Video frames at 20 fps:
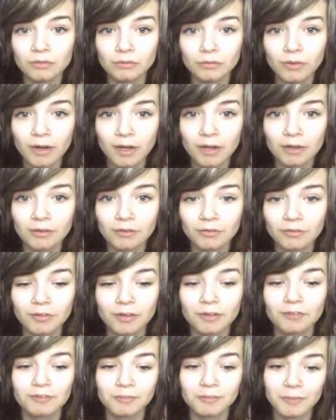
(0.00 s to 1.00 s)
a really good
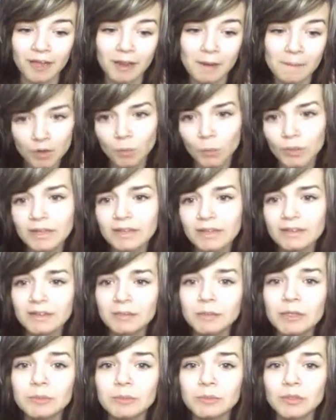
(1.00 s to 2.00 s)
thing for me. We need
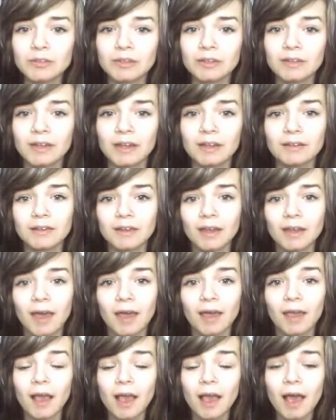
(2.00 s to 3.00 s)
similar music tastes,
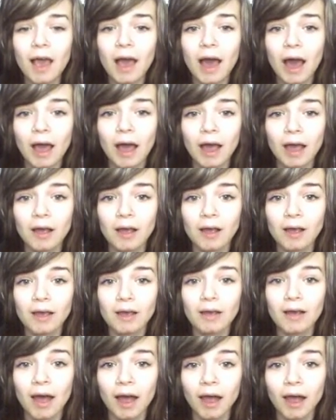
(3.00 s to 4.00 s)
okay? I
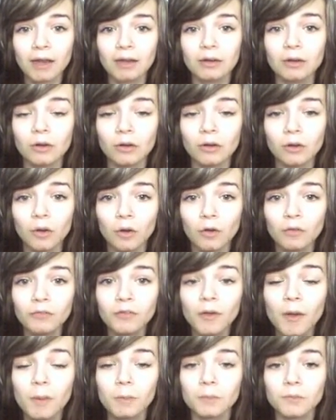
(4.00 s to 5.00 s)
love
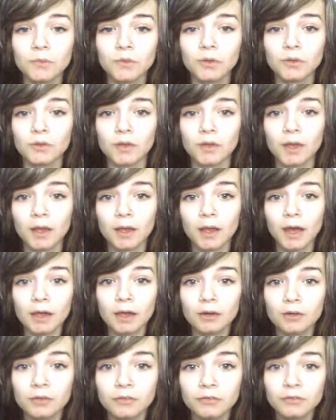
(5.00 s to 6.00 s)
music,
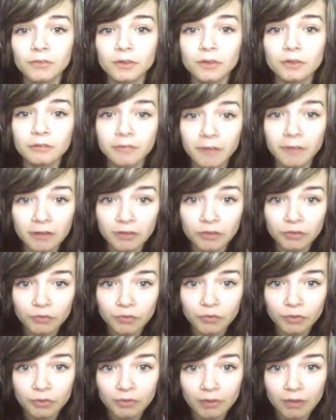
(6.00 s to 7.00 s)
I love
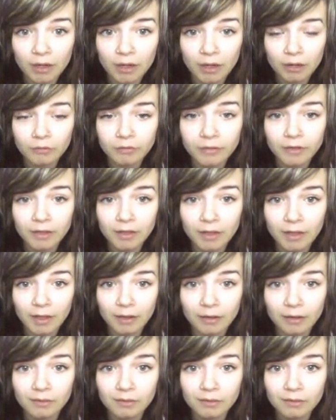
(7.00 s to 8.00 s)
festivals, and I love
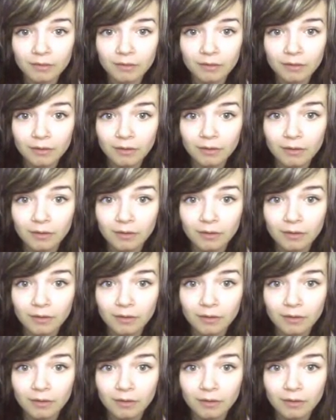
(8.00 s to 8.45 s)
gigs,